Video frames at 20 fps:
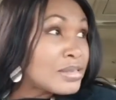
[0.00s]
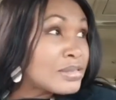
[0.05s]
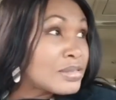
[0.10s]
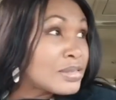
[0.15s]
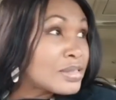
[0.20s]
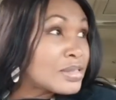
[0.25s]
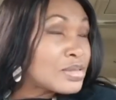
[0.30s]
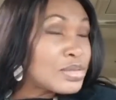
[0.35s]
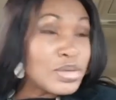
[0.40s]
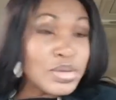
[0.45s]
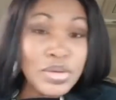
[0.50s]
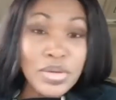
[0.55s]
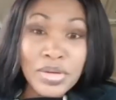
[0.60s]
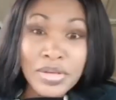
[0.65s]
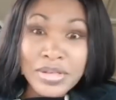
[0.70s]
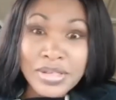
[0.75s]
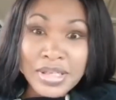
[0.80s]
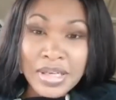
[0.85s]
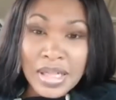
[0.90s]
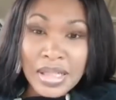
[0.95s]
school,
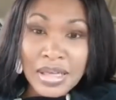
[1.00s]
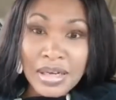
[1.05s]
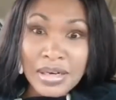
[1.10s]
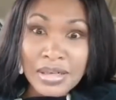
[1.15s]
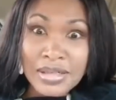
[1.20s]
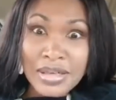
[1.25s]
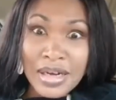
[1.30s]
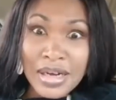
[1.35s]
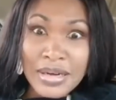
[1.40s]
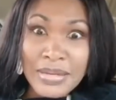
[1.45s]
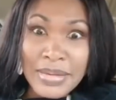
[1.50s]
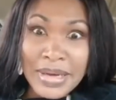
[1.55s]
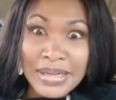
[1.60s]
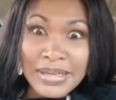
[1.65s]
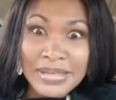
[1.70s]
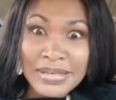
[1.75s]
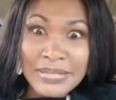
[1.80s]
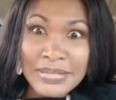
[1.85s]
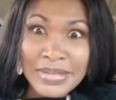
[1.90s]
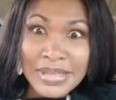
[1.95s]
so I thought I'd talk about
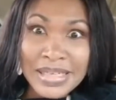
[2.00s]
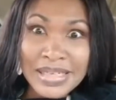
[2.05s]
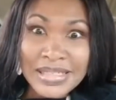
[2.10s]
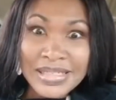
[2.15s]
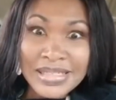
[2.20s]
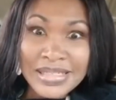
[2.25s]
something.